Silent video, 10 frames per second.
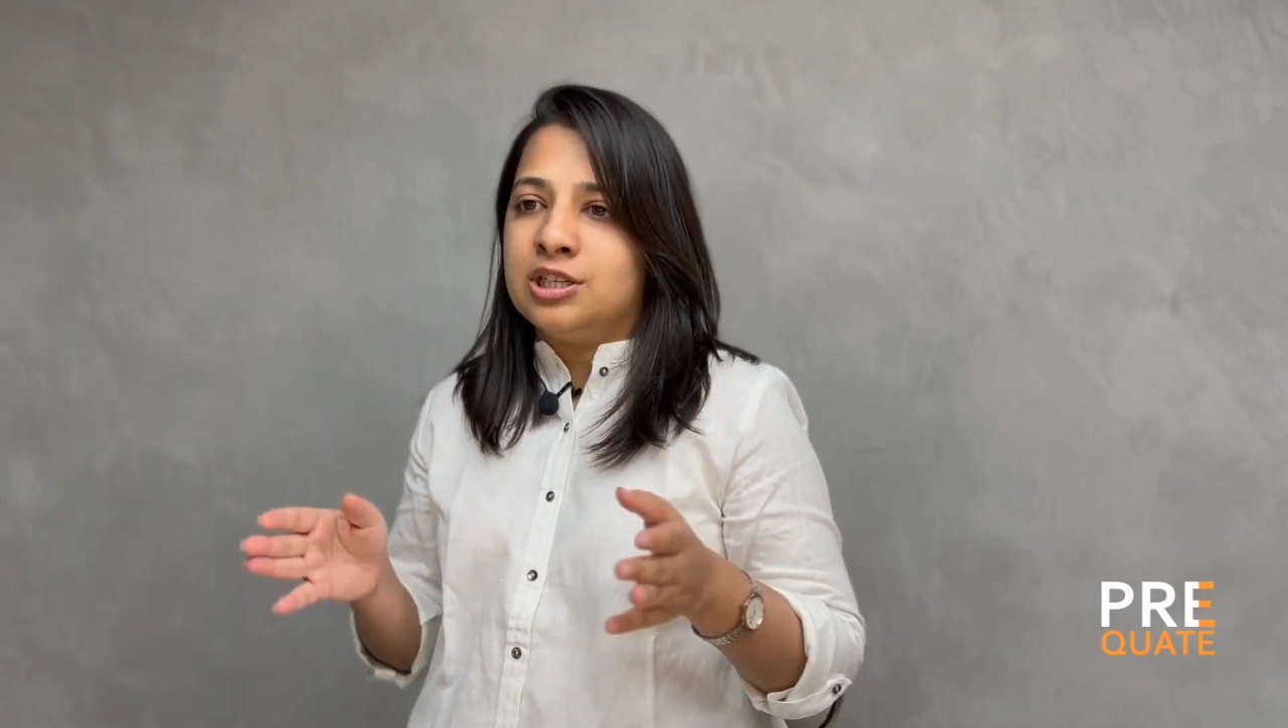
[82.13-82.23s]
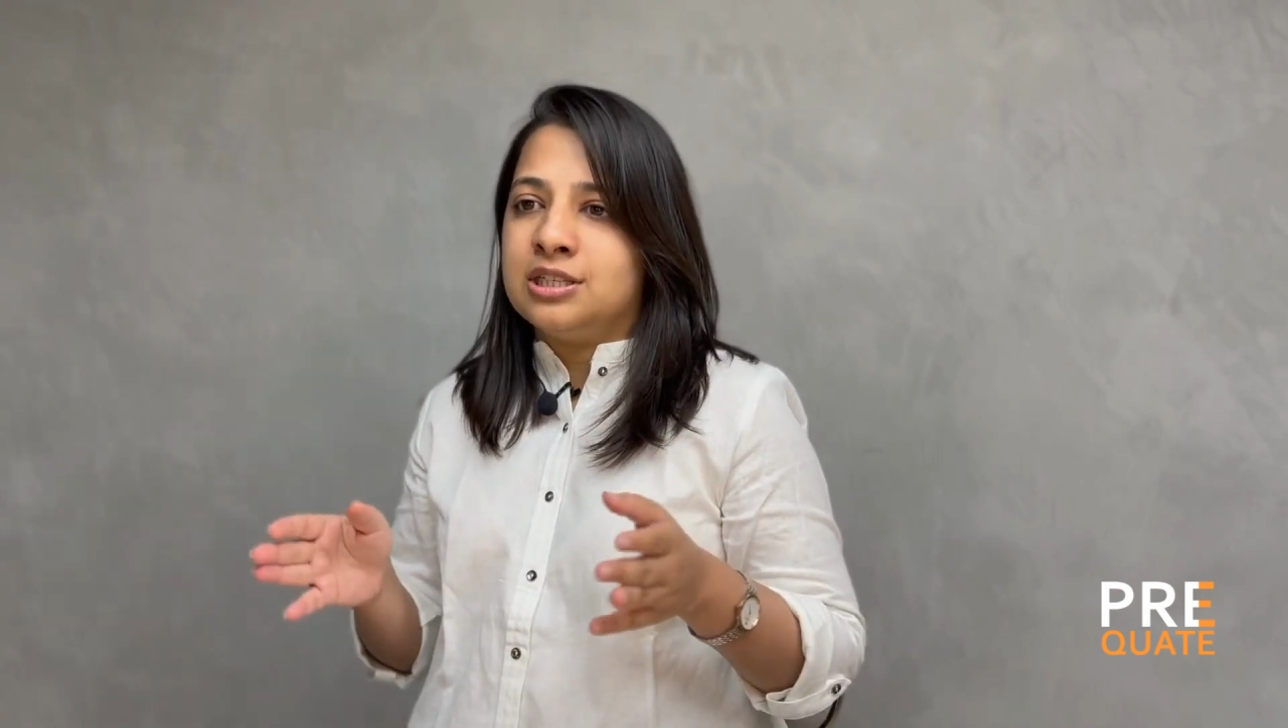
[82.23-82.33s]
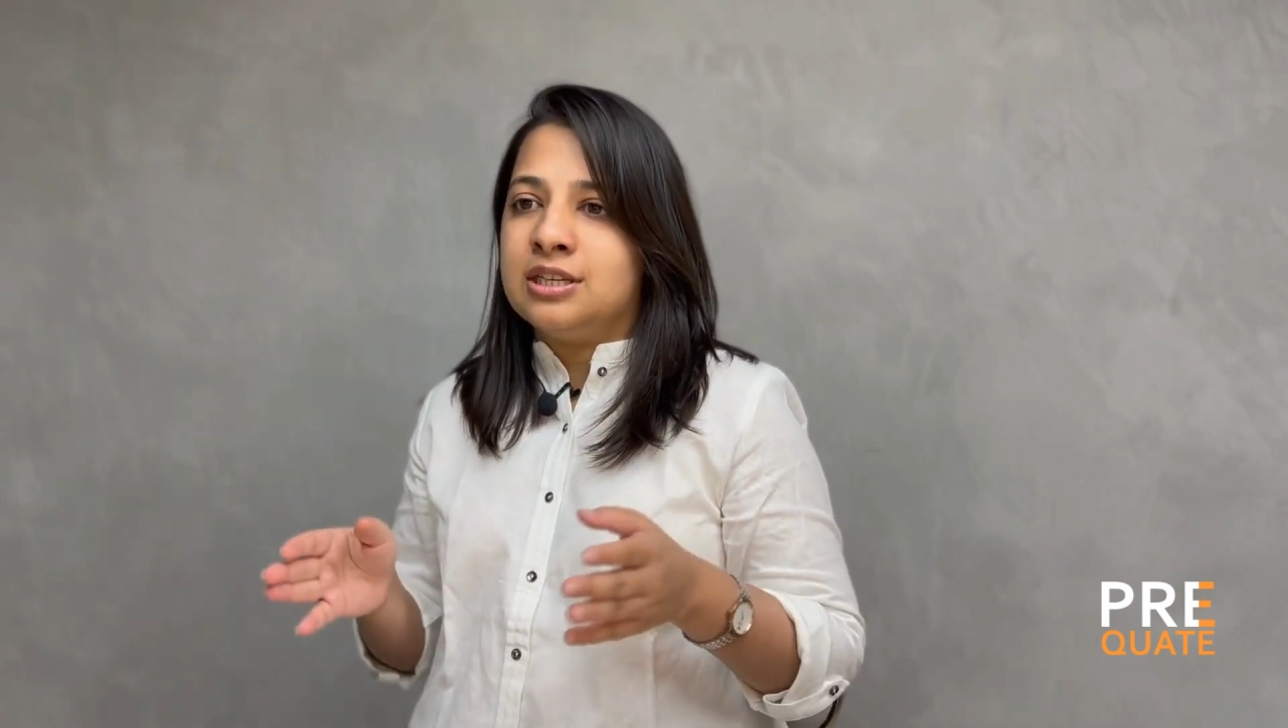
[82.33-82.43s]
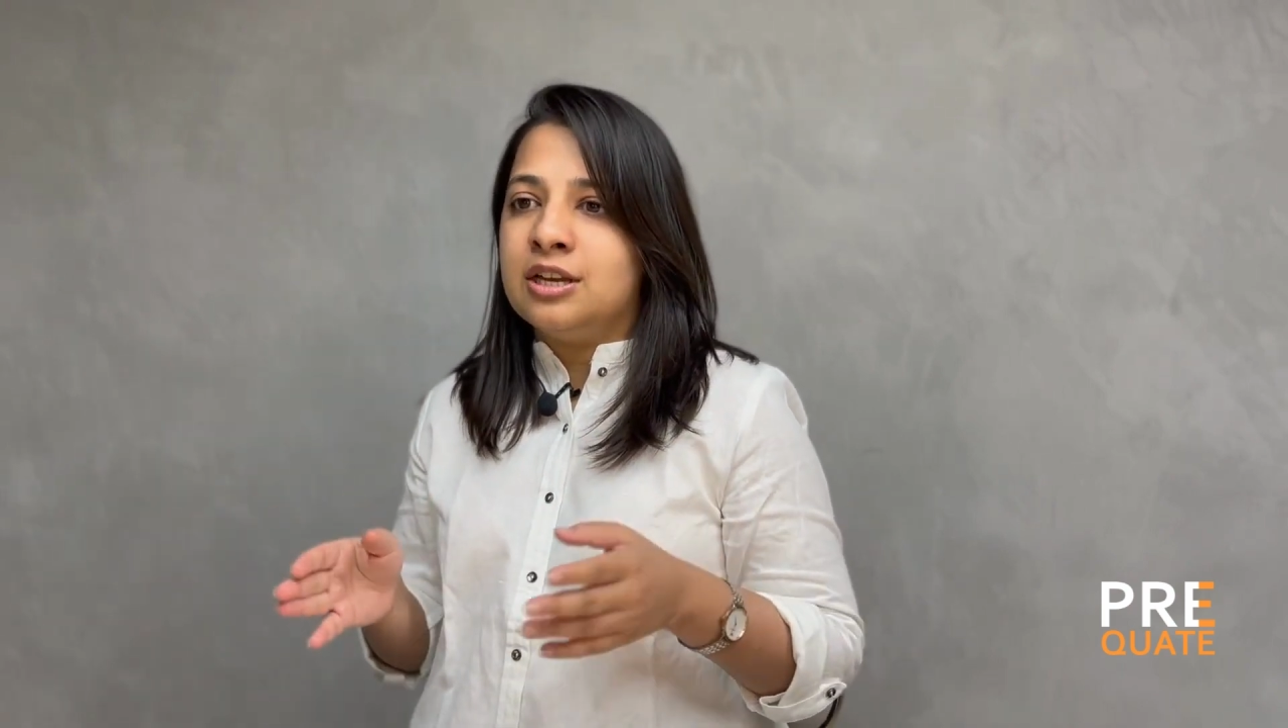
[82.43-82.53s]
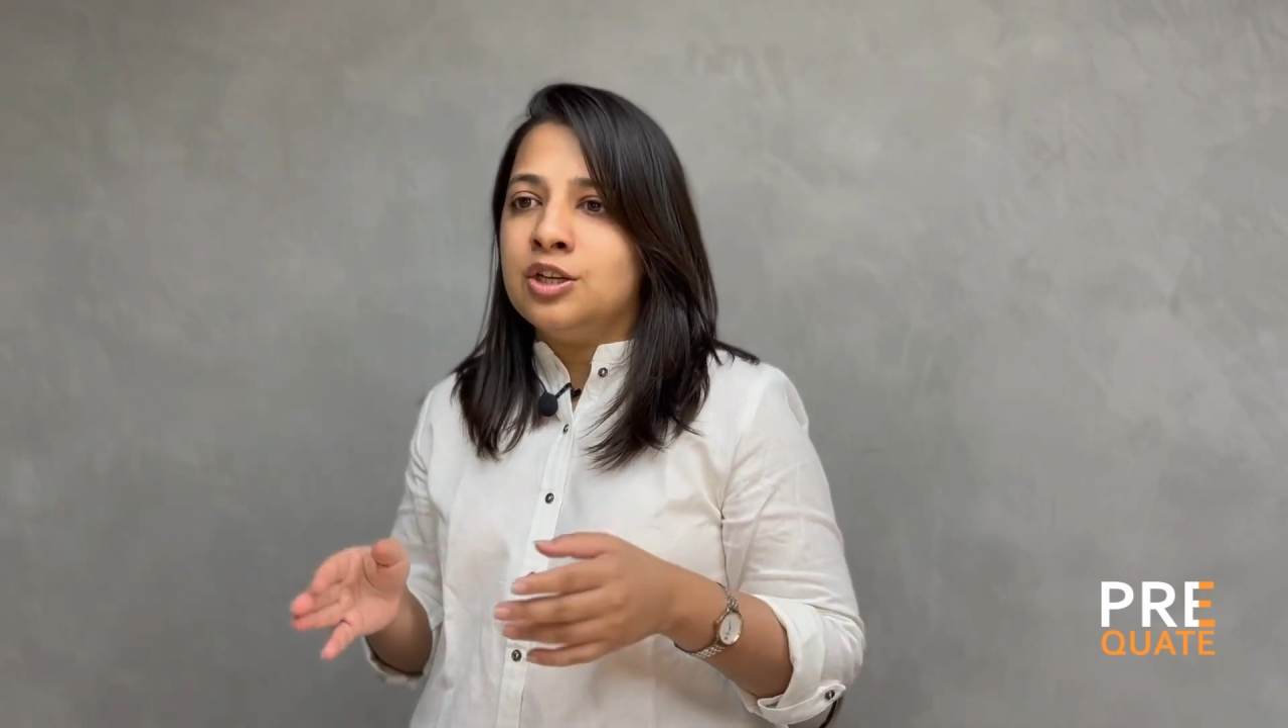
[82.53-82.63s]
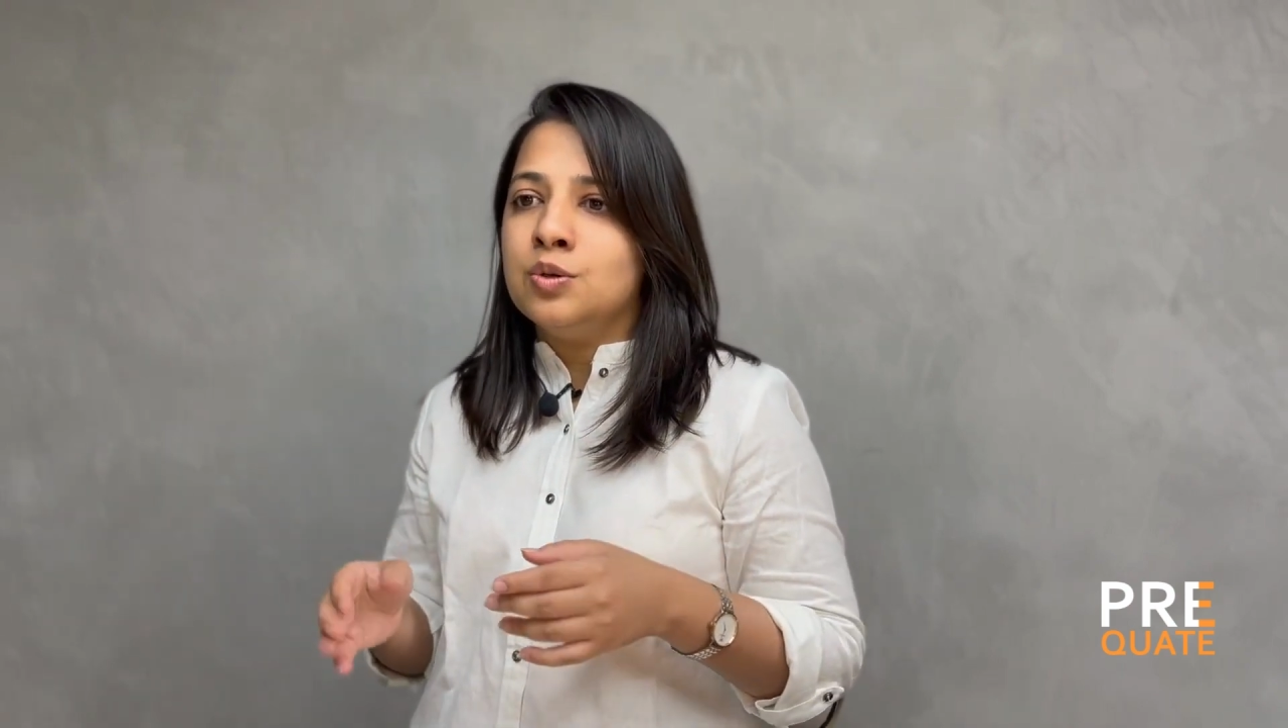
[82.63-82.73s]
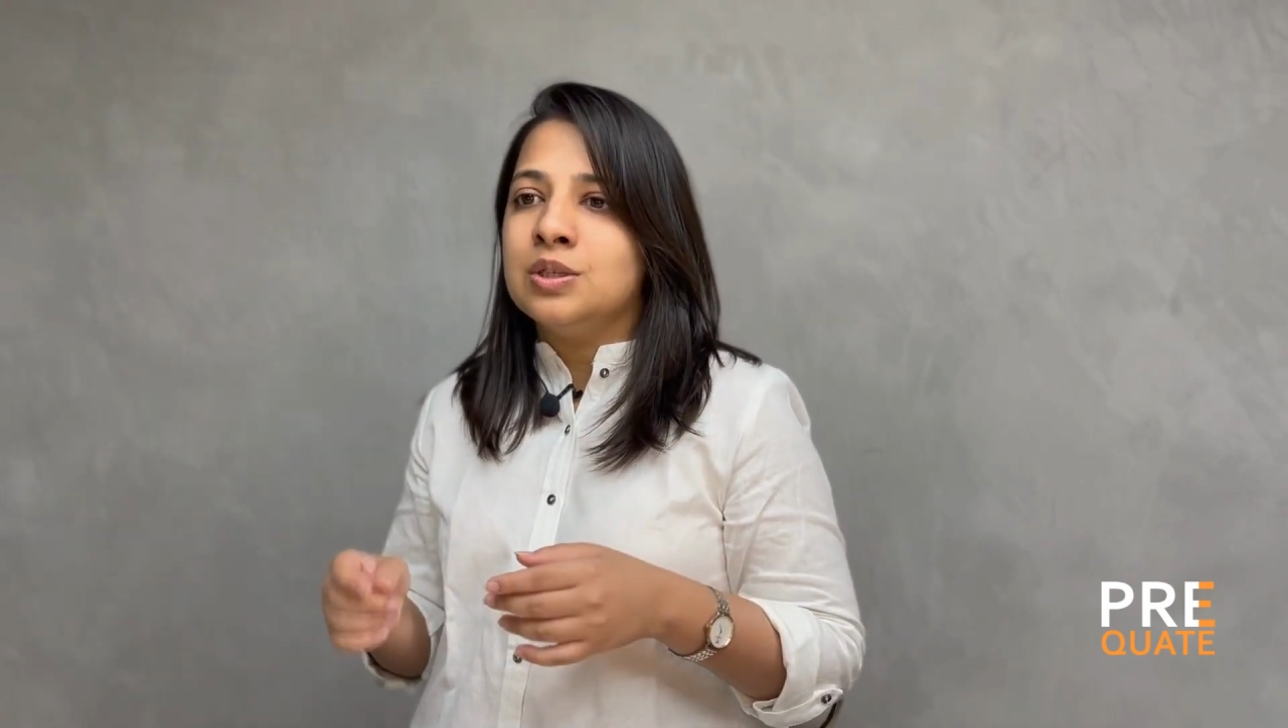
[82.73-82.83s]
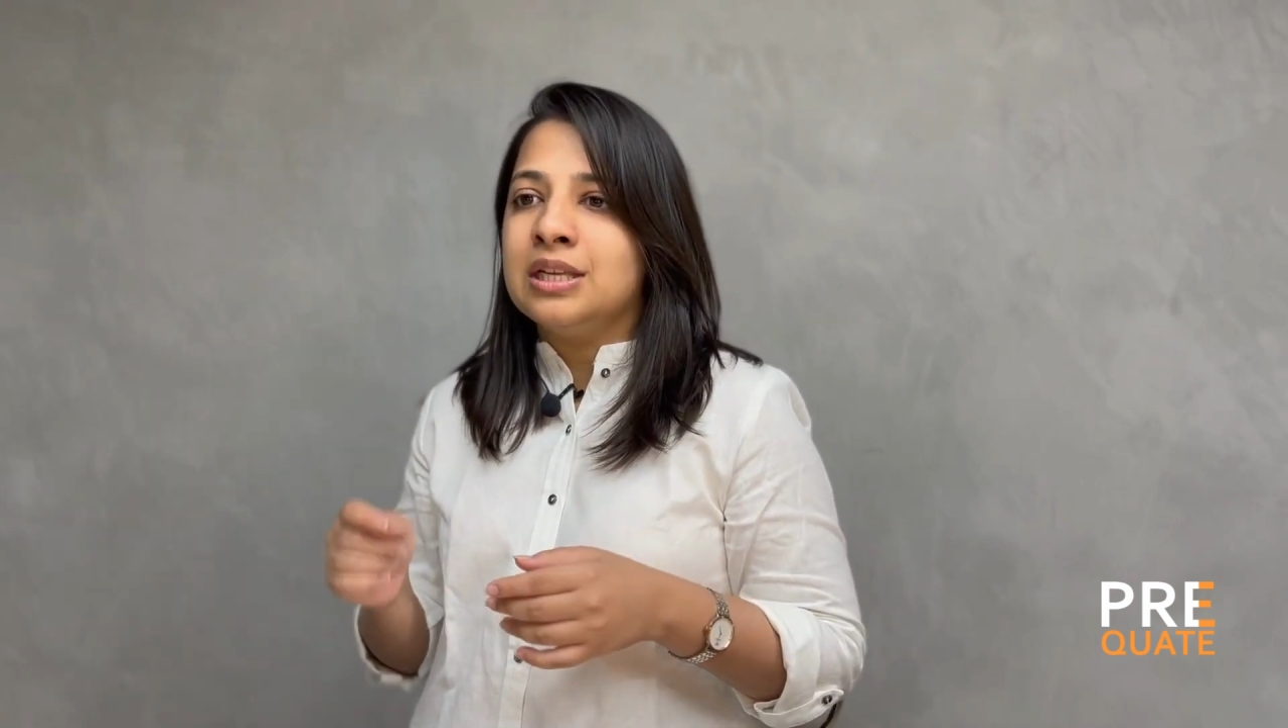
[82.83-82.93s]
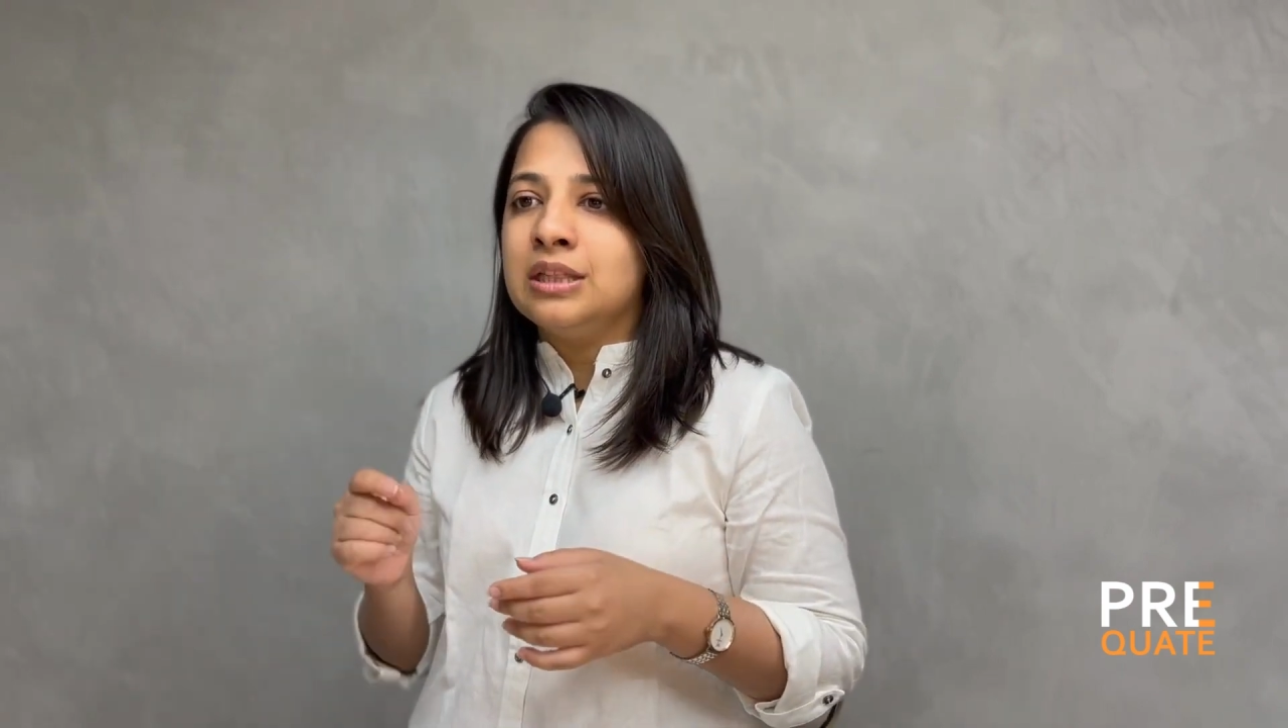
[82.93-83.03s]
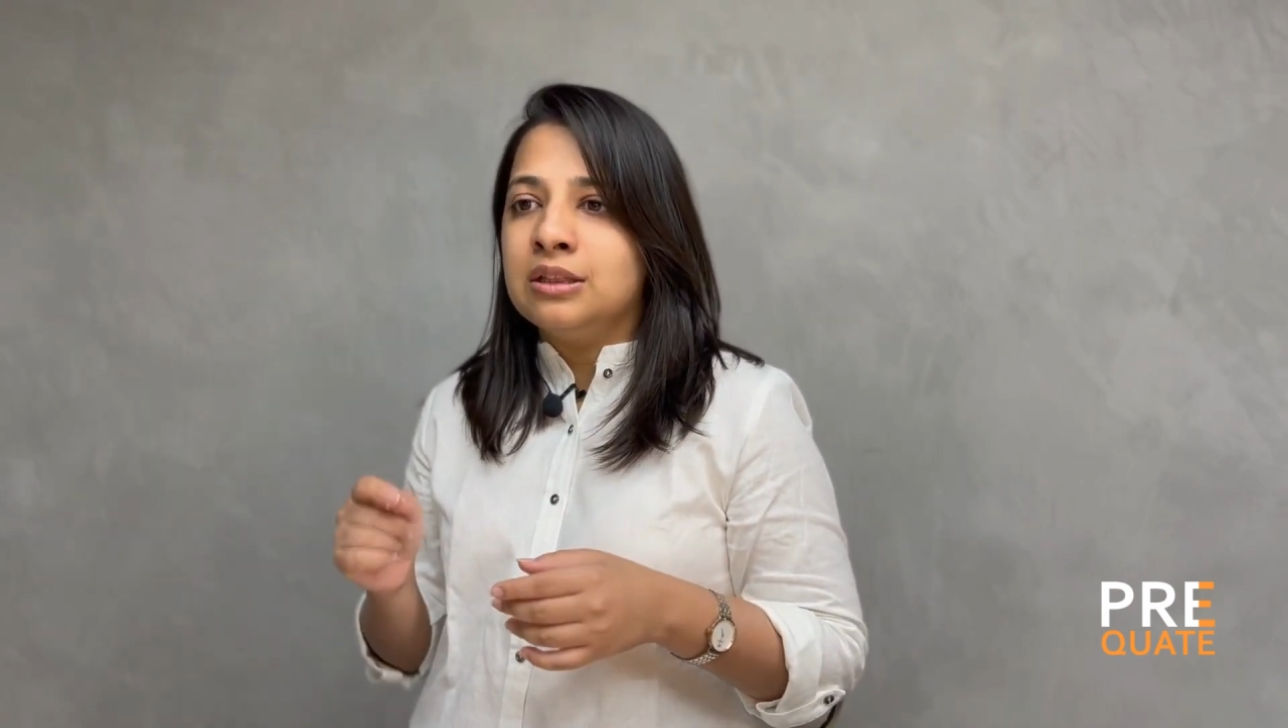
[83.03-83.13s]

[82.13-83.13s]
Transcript: done using